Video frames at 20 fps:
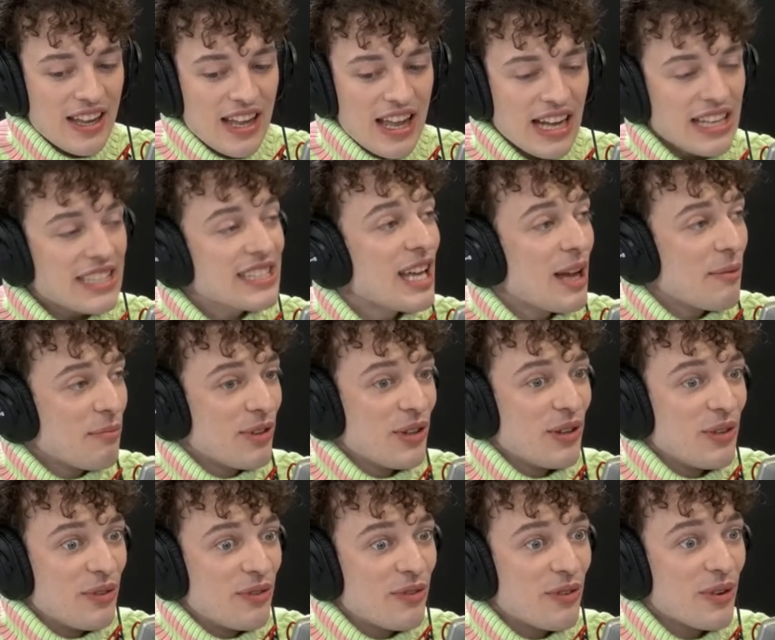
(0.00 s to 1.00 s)
accept
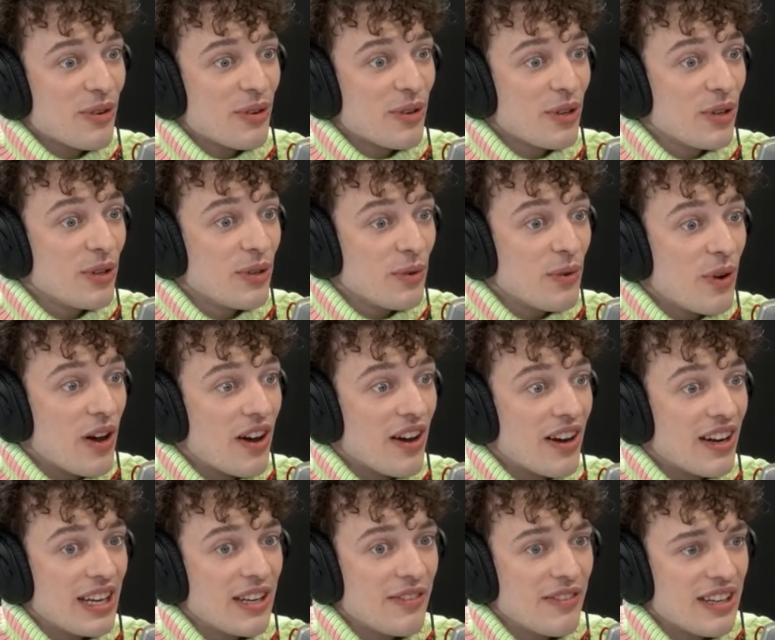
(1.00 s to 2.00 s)
you for who you
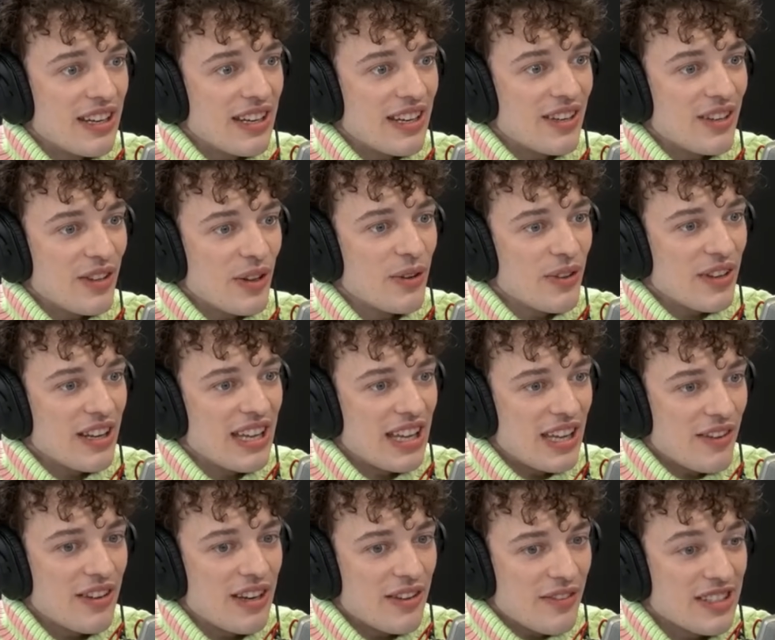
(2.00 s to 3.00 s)
are, even
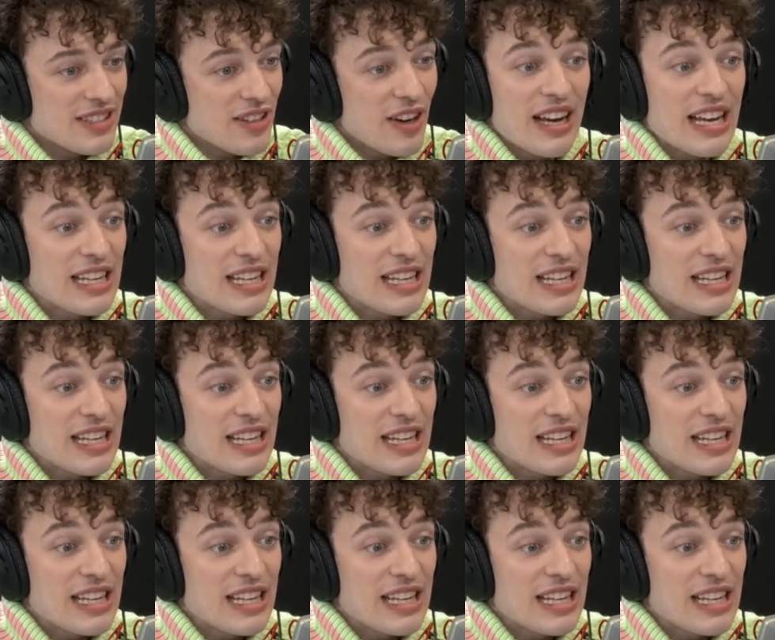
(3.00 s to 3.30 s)
if it's hard.